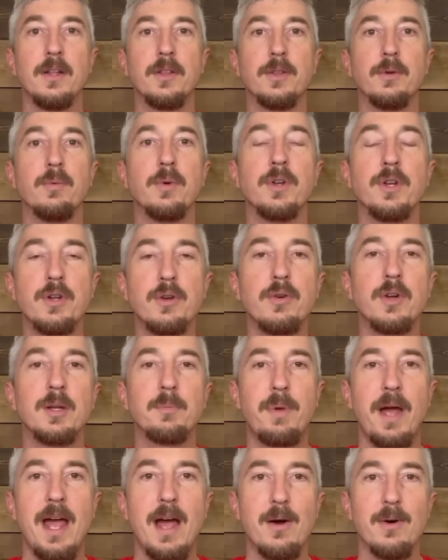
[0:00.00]
the
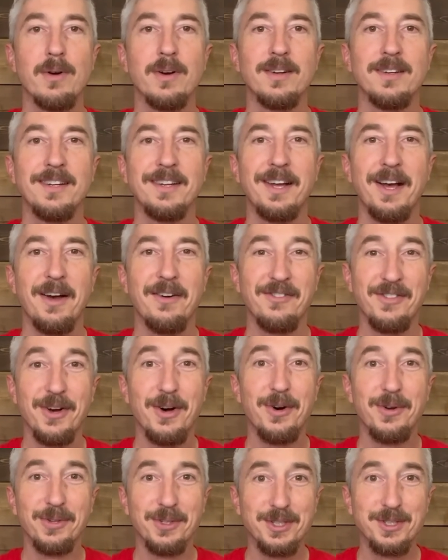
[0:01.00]
renewing power of the
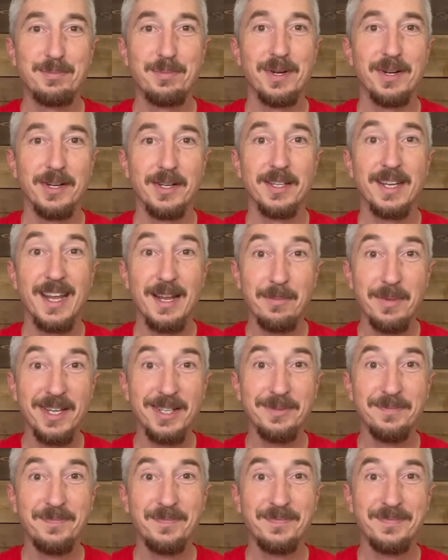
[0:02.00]
Holy Spirit.
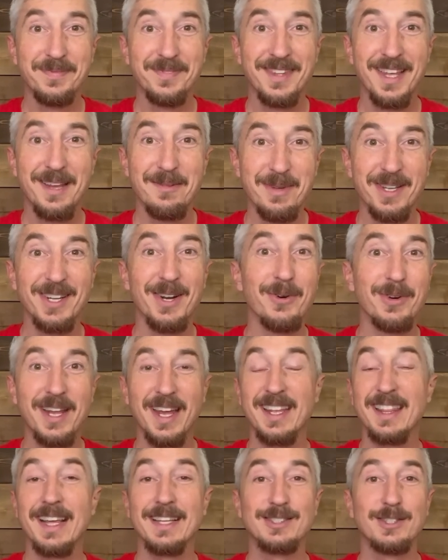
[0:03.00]
Amen. Amen.
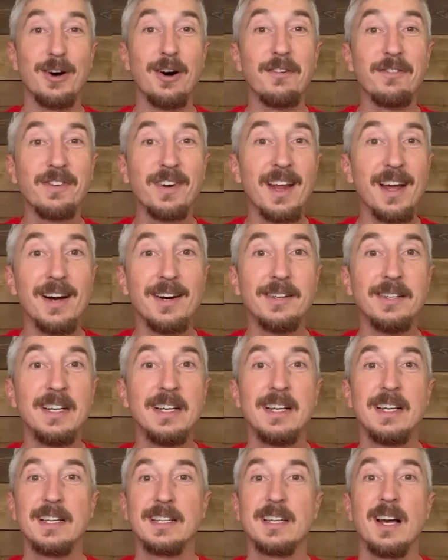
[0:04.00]
Okay, that's all for now.
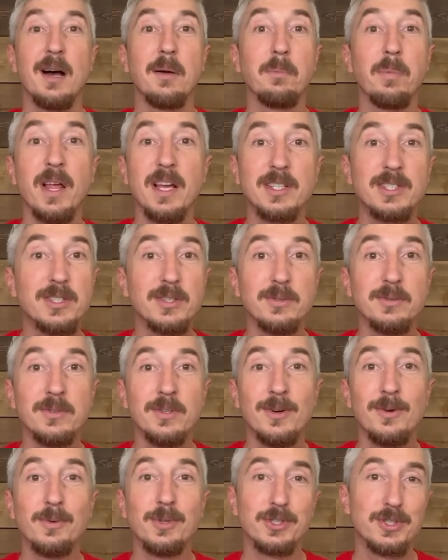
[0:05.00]
God bless
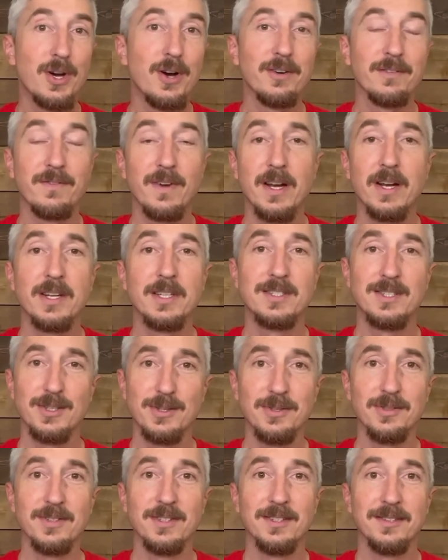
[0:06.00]
you. We'll talk very
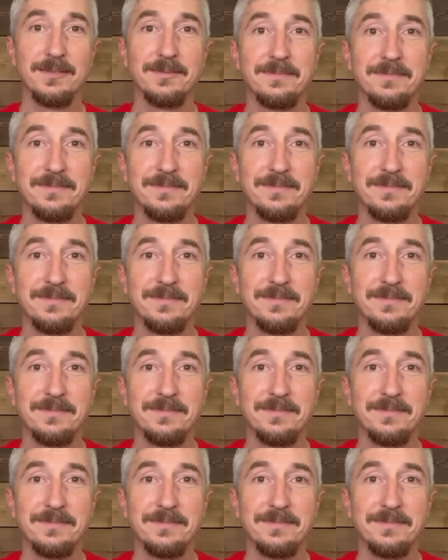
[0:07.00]
soon.